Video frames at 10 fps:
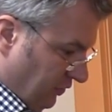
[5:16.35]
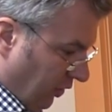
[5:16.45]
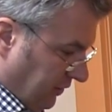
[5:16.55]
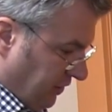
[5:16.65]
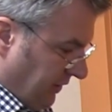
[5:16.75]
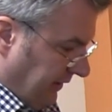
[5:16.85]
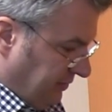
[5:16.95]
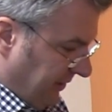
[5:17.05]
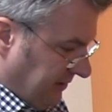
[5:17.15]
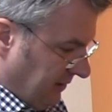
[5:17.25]
all stays
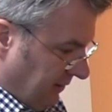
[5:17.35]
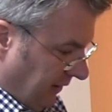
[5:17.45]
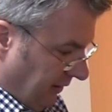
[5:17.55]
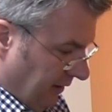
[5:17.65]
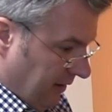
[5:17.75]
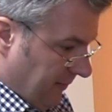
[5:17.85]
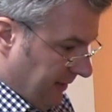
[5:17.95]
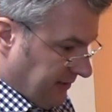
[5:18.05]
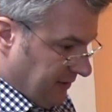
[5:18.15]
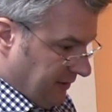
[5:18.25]
basically um,
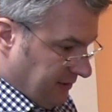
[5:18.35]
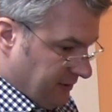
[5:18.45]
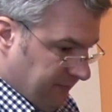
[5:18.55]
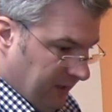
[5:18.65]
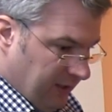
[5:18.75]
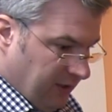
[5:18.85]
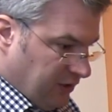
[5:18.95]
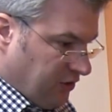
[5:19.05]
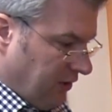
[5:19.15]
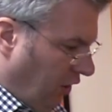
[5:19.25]
as it is.
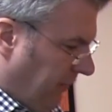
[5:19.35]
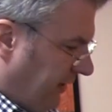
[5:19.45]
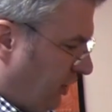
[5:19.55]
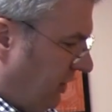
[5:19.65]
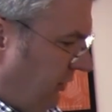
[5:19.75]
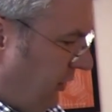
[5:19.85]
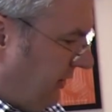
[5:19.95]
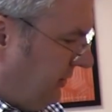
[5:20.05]
So now actually you can